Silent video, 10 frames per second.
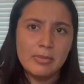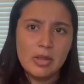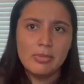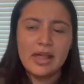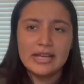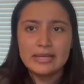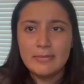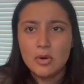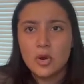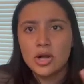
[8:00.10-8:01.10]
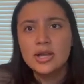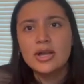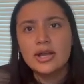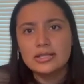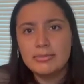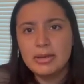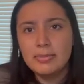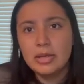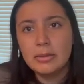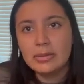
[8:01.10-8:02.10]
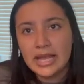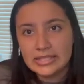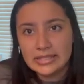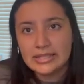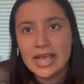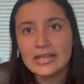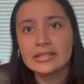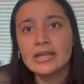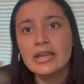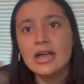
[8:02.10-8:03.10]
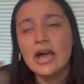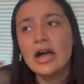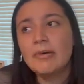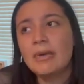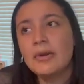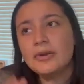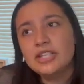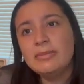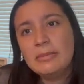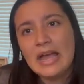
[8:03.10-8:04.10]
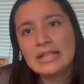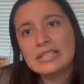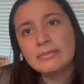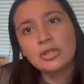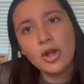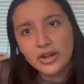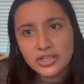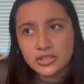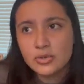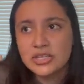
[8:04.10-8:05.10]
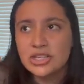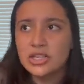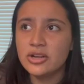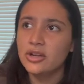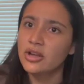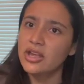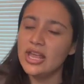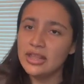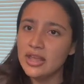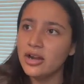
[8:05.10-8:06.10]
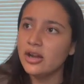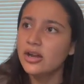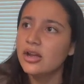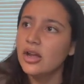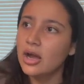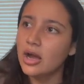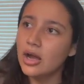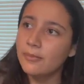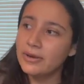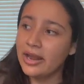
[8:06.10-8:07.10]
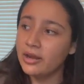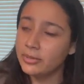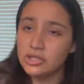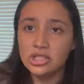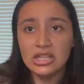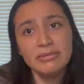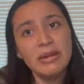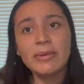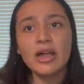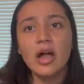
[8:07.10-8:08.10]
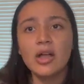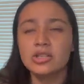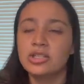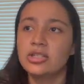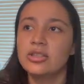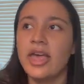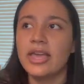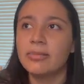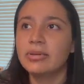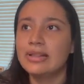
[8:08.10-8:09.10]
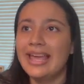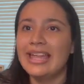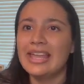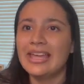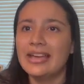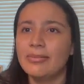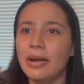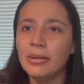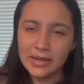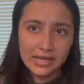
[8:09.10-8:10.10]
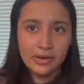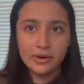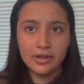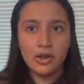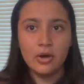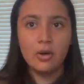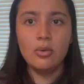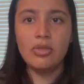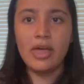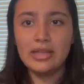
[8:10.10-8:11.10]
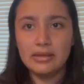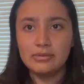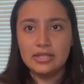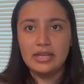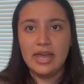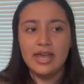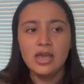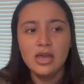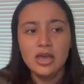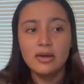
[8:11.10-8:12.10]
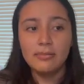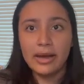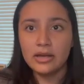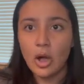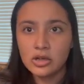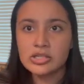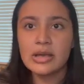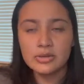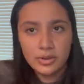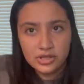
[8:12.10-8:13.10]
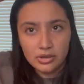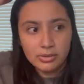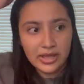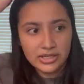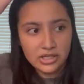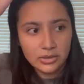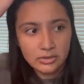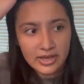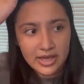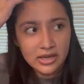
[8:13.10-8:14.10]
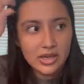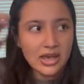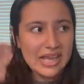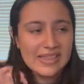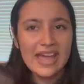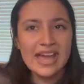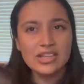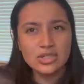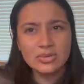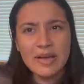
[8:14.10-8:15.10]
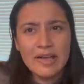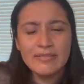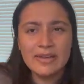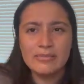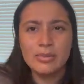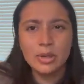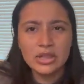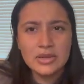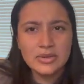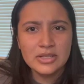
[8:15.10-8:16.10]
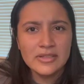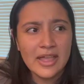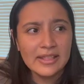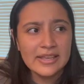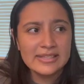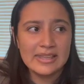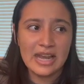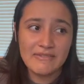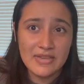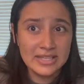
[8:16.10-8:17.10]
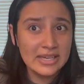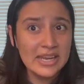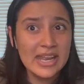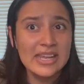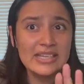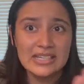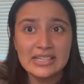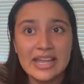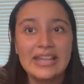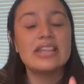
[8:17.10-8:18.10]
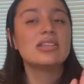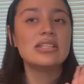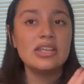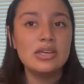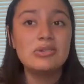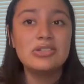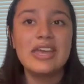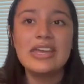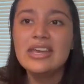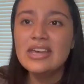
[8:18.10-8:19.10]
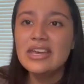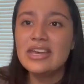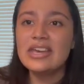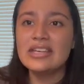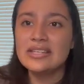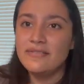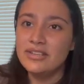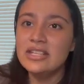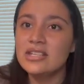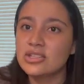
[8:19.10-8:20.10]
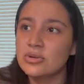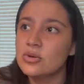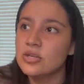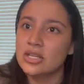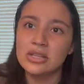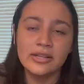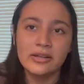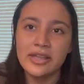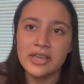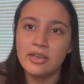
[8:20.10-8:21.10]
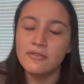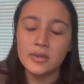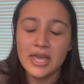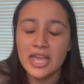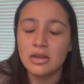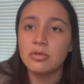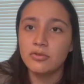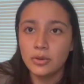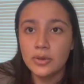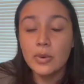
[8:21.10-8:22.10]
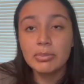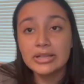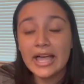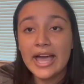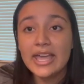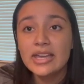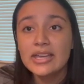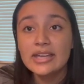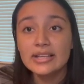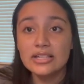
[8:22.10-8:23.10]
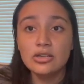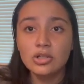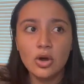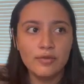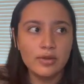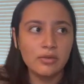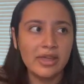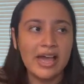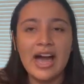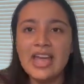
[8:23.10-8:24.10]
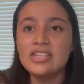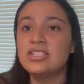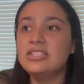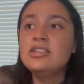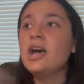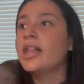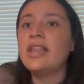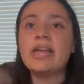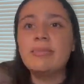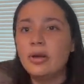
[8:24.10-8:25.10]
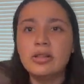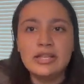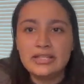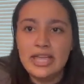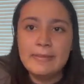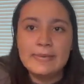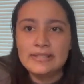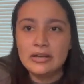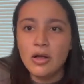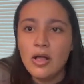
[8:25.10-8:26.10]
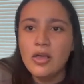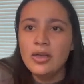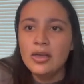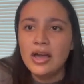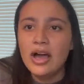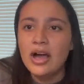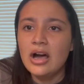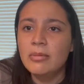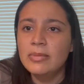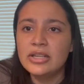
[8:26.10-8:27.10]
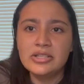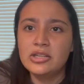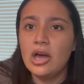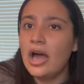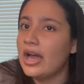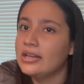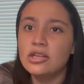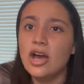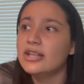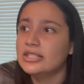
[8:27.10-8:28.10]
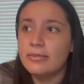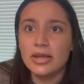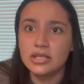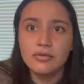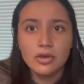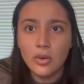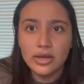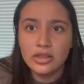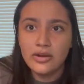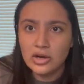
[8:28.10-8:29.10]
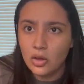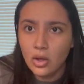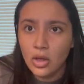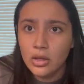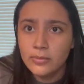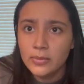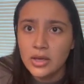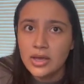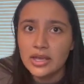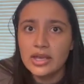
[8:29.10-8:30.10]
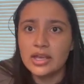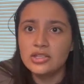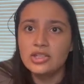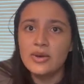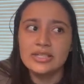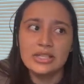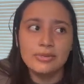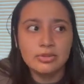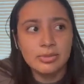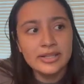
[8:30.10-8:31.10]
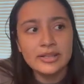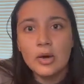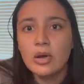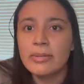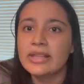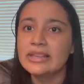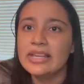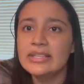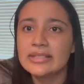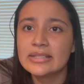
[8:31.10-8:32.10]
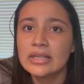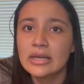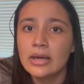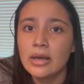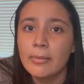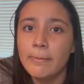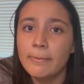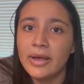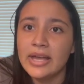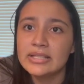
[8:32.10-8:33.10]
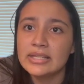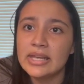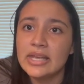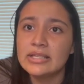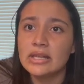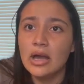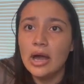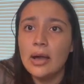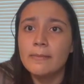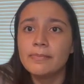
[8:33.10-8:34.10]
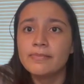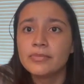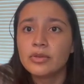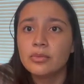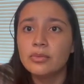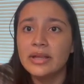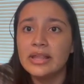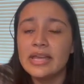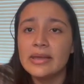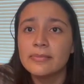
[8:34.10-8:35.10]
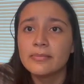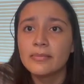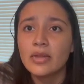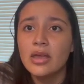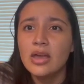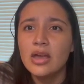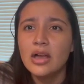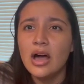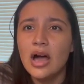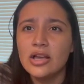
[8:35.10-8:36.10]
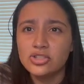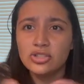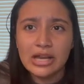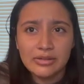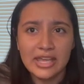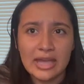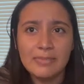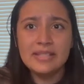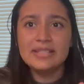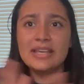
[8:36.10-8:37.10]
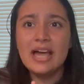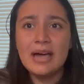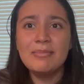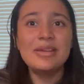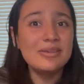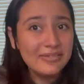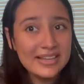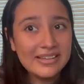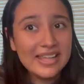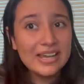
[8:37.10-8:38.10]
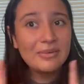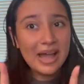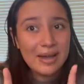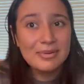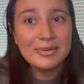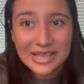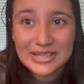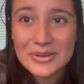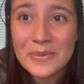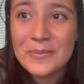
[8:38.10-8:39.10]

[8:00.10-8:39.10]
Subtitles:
apply to more, some people apply to less. I wish I maybe had some target schools in there. When I originally made my college plan, probably a year ago, today, my colleges I was going to apply to then, I think I had 12, and Berkeley was on that list, and then I visited it and didn't like it. So that's a huge thing, is visit the schools a little, if you can, before you apply, because then you know if you, I just did not like Berkeley's campus at all. I did not see myself going there at all, and USC was really low on my list, but it really stood out the campus, but you'll find out later what happened with that school.